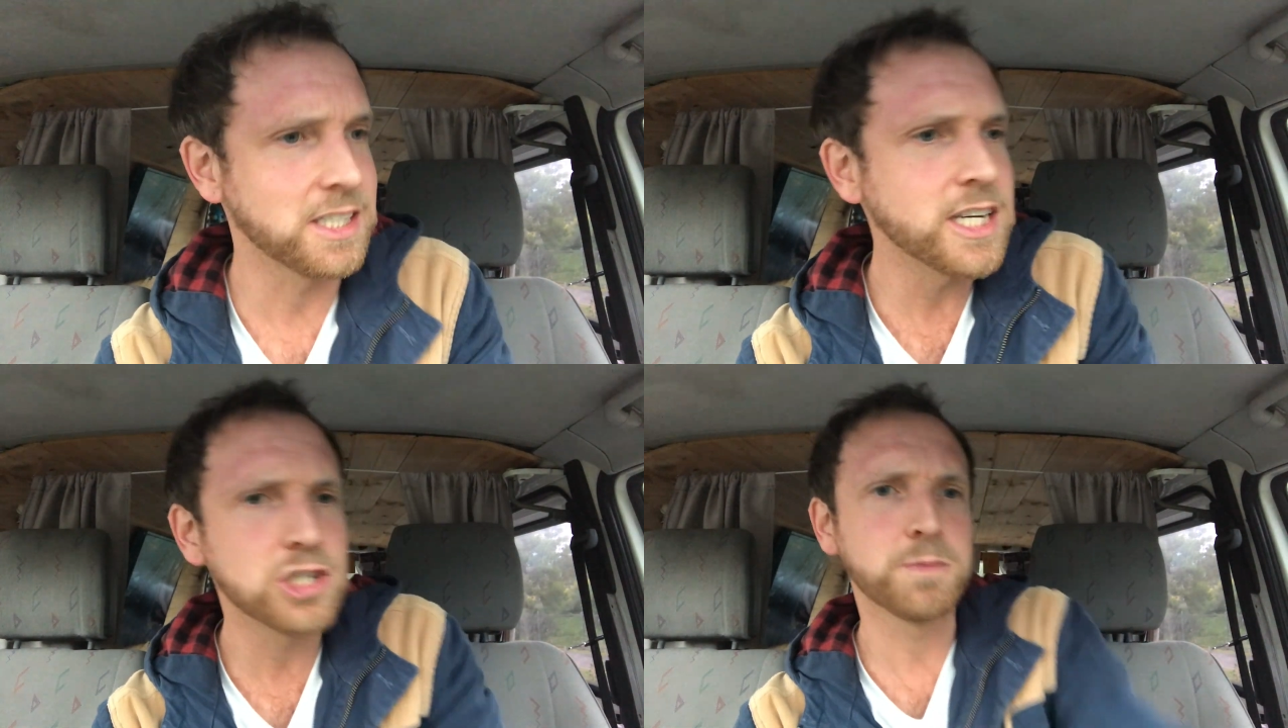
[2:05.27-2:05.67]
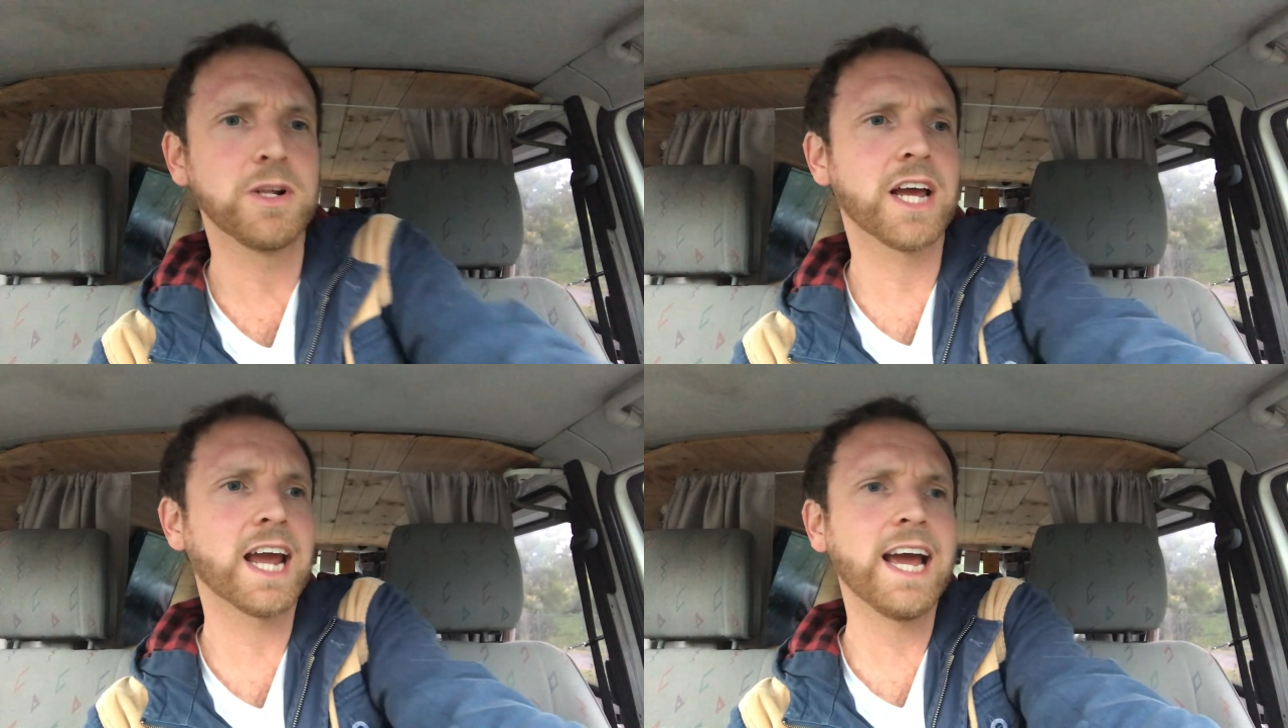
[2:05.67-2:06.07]
You can't just
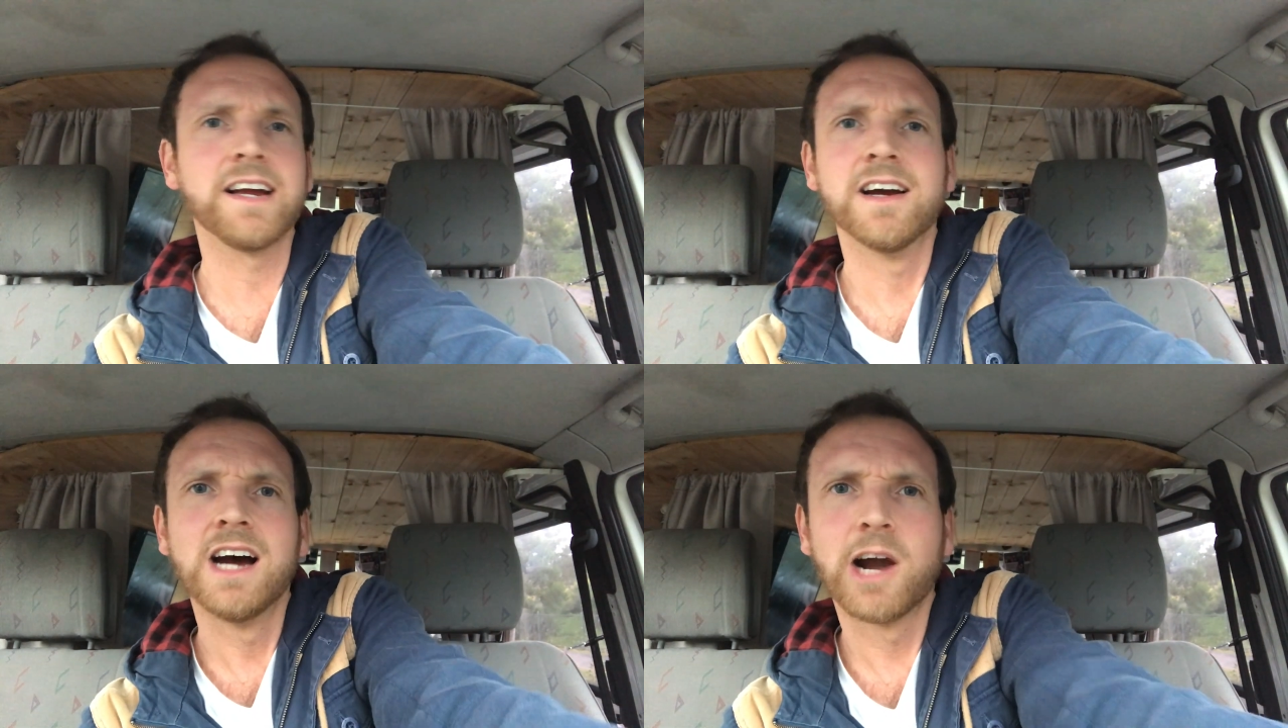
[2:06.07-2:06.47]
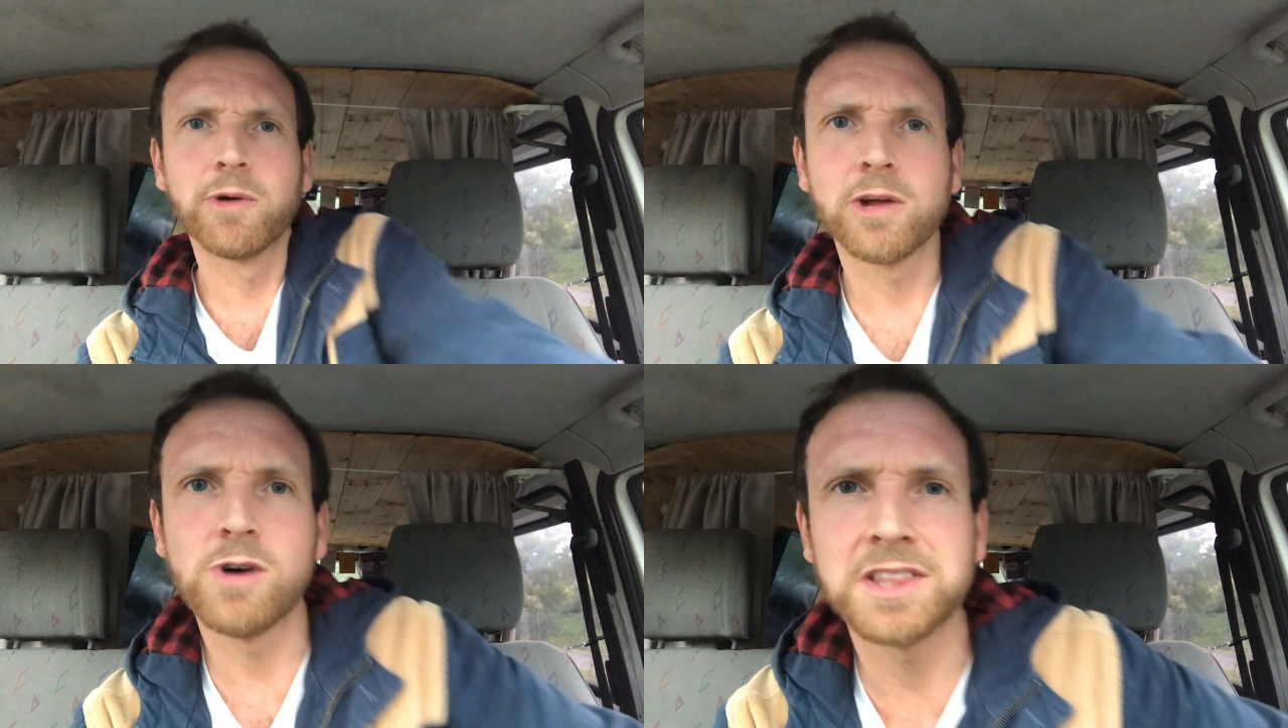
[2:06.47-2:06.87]
be like, hey, I
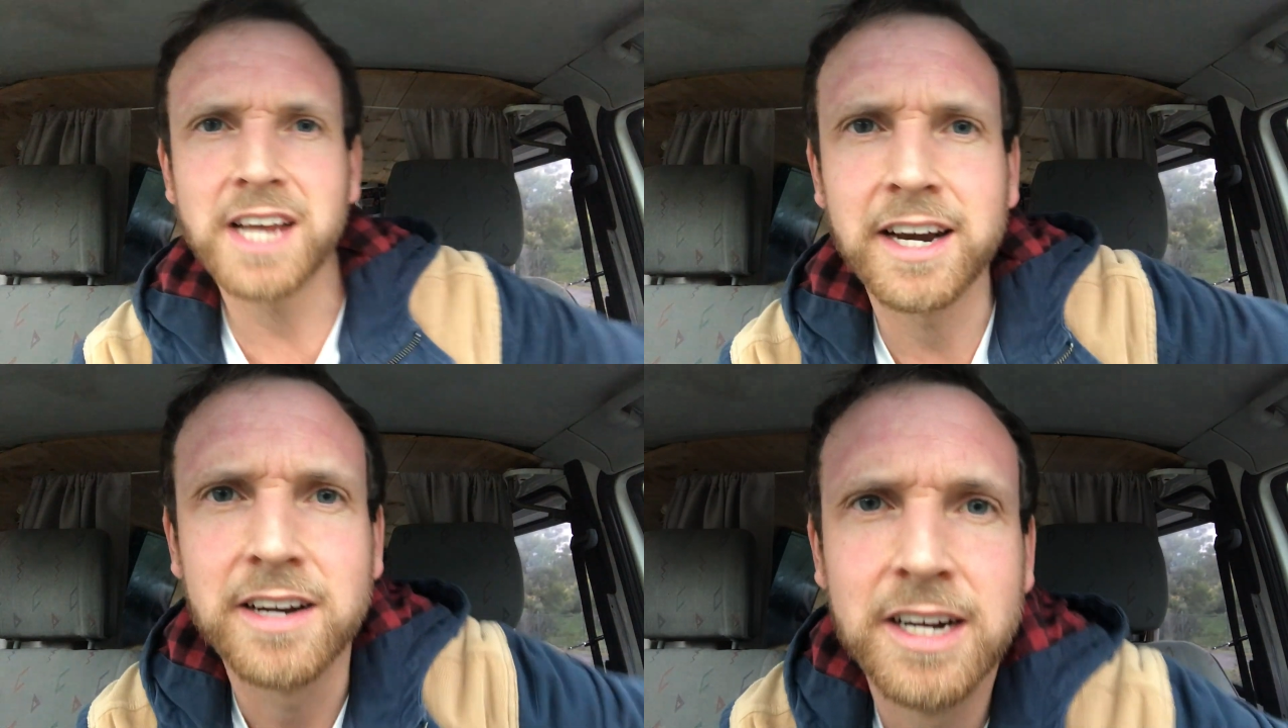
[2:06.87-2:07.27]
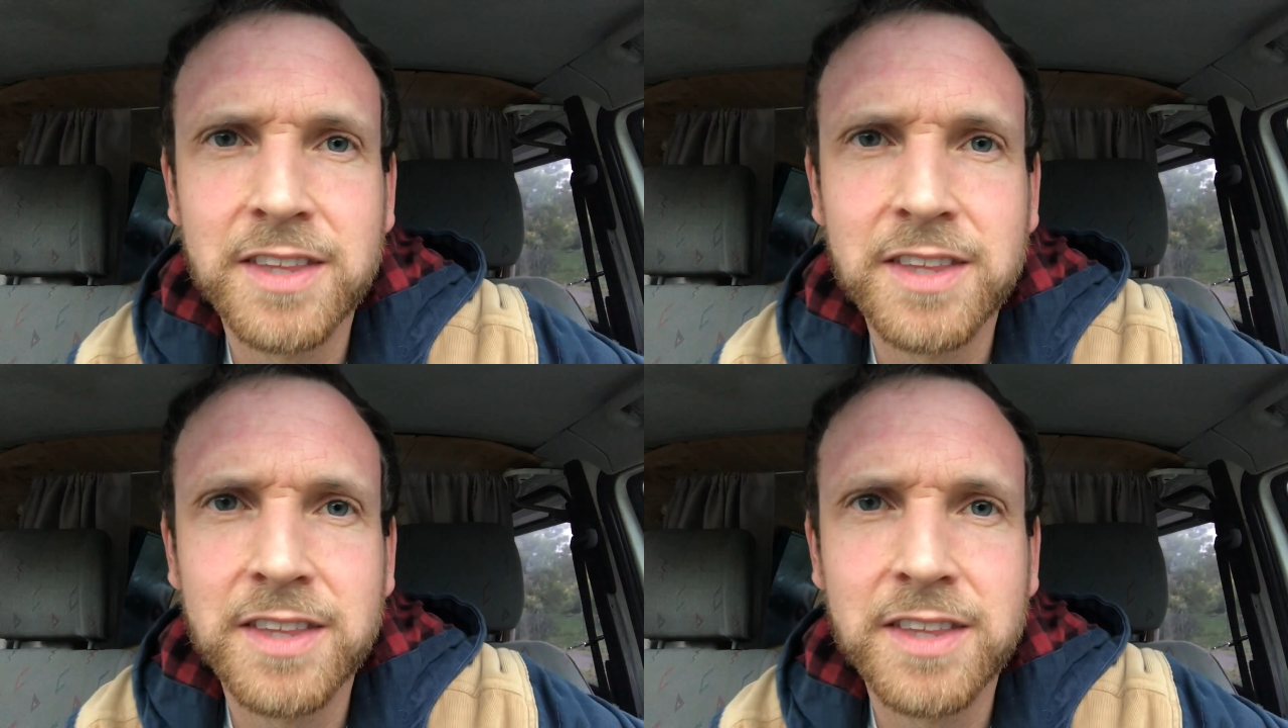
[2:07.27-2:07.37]
really want that,